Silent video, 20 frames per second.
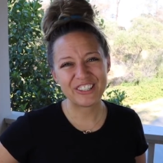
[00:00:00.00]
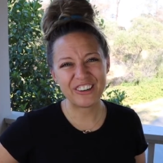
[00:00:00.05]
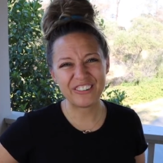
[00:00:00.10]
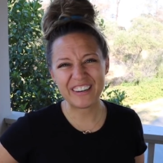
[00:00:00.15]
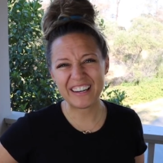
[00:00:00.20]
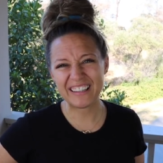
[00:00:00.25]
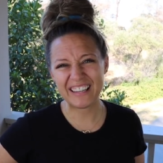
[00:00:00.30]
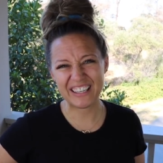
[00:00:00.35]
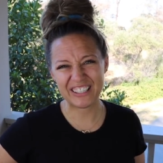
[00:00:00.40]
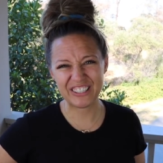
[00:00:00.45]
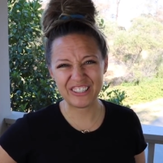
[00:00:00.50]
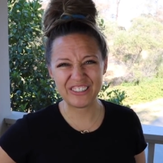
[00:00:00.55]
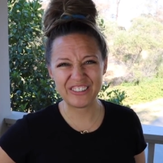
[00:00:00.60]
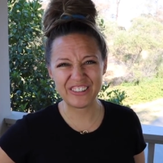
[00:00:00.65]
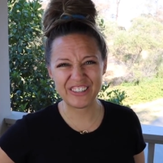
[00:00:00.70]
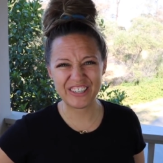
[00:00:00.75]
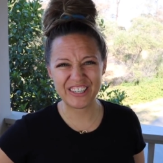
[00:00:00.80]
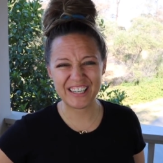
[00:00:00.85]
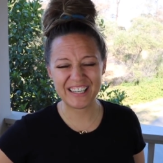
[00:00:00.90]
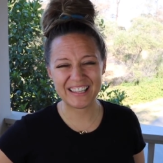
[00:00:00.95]
So around like two
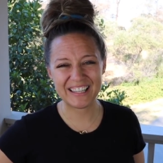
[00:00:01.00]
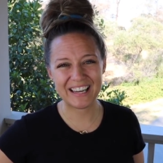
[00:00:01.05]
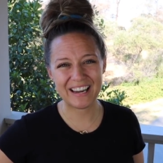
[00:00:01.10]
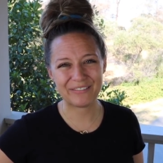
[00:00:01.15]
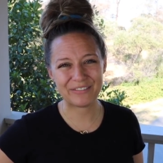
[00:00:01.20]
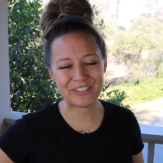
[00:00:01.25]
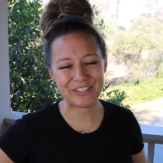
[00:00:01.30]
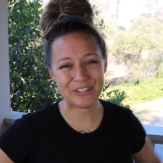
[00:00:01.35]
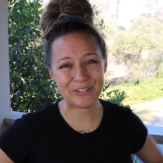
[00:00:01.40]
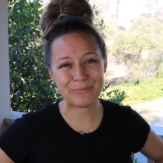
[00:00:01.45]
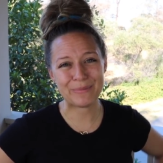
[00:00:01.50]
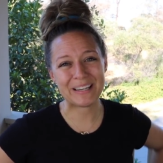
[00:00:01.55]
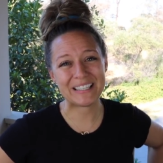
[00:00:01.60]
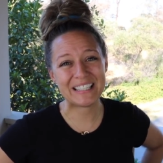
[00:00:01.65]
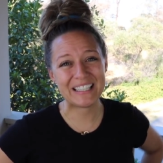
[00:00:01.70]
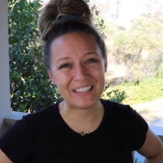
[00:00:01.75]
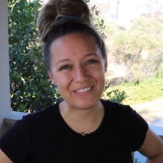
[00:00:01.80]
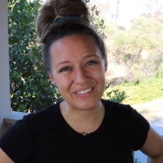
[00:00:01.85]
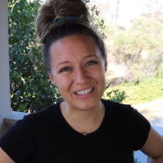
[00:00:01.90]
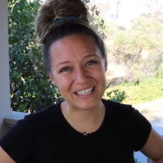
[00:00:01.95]
thirty in the afternoon, my
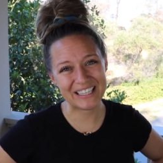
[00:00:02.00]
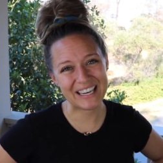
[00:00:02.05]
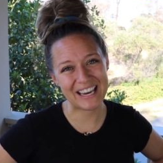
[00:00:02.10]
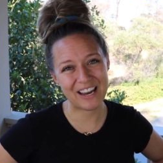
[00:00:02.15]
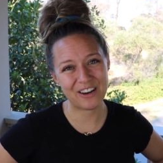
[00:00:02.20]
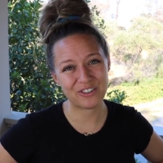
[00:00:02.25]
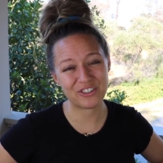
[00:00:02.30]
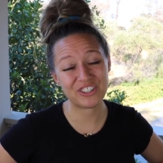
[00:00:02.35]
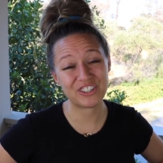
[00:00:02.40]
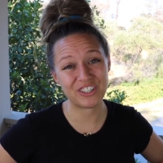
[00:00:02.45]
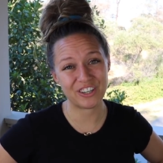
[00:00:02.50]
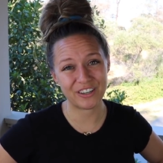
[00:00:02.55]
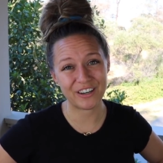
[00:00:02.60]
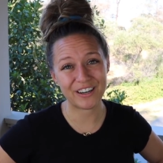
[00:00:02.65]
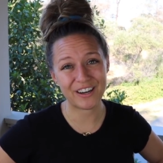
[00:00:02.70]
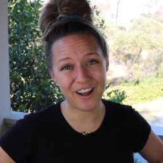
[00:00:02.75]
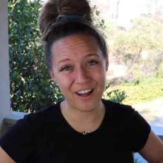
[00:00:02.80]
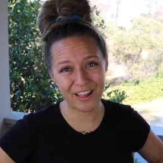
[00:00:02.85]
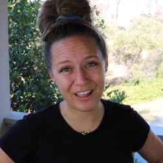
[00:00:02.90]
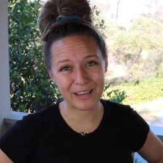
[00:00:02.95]
T V and couch
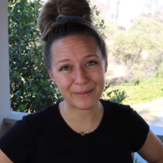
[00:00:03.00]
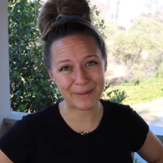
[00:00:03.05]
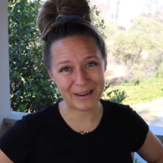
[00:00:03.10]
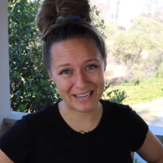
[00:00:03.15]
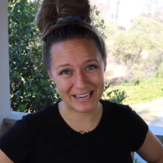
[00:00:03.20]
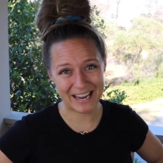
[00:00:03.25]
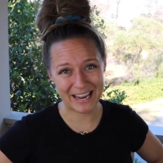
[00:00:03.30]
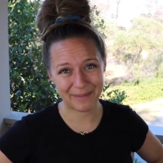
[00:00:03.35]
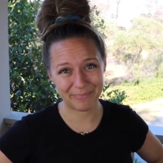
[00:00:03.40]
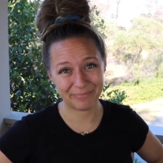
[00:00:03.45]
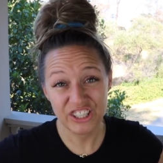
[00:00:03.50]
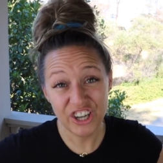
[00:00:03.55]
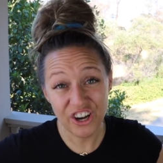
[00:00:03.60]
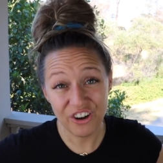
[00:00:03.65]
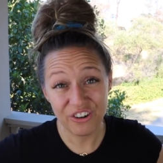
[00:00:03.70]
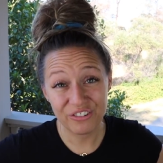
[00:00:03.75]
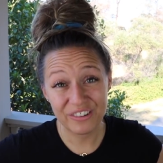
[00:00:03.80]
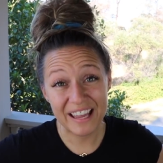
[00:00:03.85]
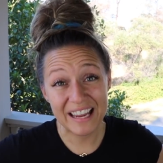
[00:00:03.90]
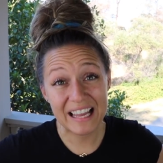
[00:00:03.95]
started calling my name.
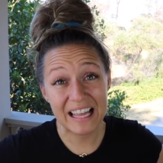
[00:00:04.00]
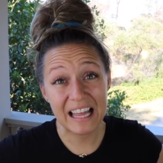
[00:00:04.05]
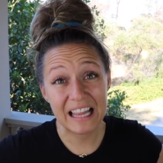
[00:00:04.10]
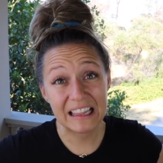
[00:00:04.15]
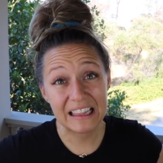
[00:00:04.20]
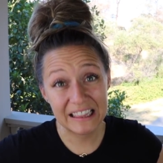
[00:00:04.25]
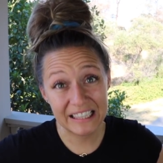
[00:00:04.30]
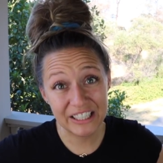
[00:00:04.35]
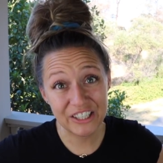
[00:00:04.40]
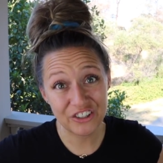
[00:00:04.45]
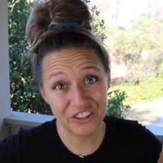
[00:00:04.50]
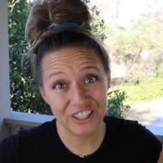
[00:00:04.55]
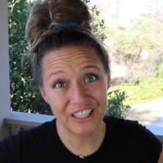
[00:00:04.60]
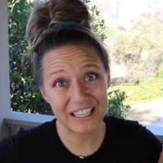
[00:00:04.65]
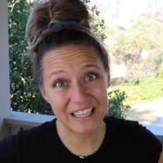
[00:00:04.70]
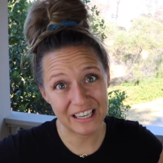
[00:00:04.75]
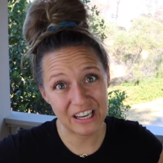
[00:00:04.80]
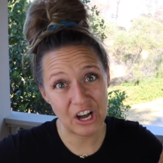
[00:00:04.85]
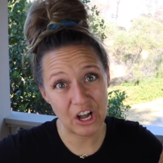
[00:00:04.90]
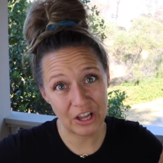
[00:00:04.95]
No, like
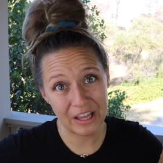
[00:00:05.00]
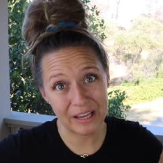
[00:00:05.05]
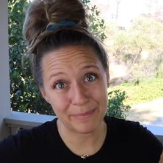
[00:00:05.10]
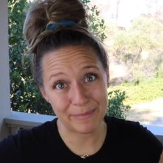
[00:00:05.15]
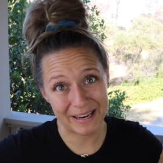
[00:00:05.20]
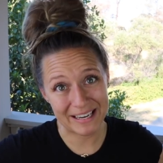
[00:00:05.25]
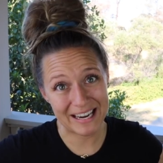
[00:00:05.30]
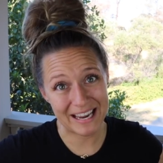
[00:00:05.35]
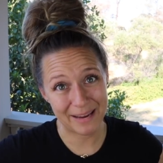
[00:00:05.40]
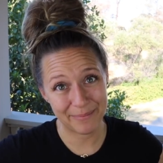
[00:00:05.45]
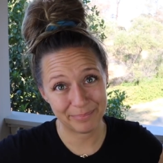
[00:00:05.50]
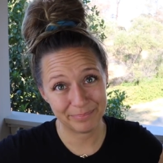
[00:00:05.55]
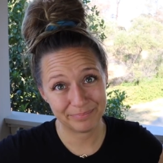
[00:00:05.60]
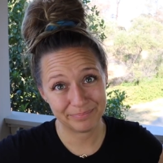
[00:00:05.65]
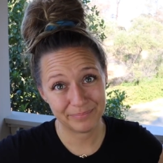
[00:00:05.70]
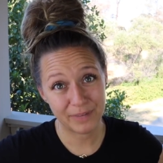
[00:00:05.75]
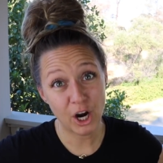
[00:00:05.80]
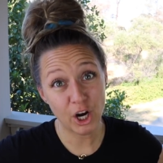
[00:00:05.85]
literally calling my name.